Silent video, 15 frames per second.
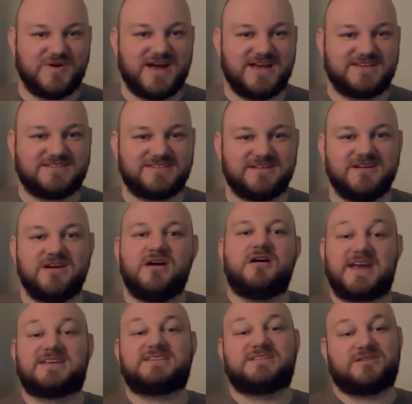US,
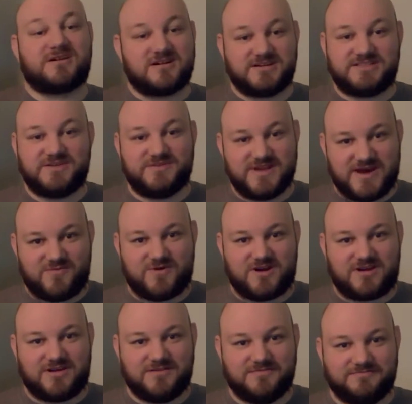thanks to Cartoon
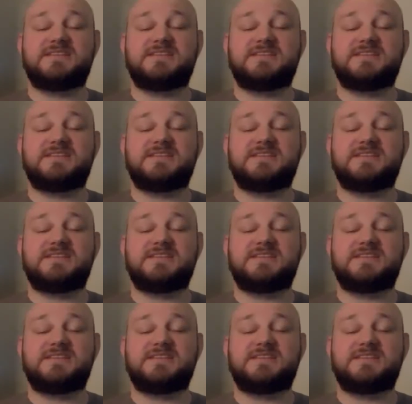Network.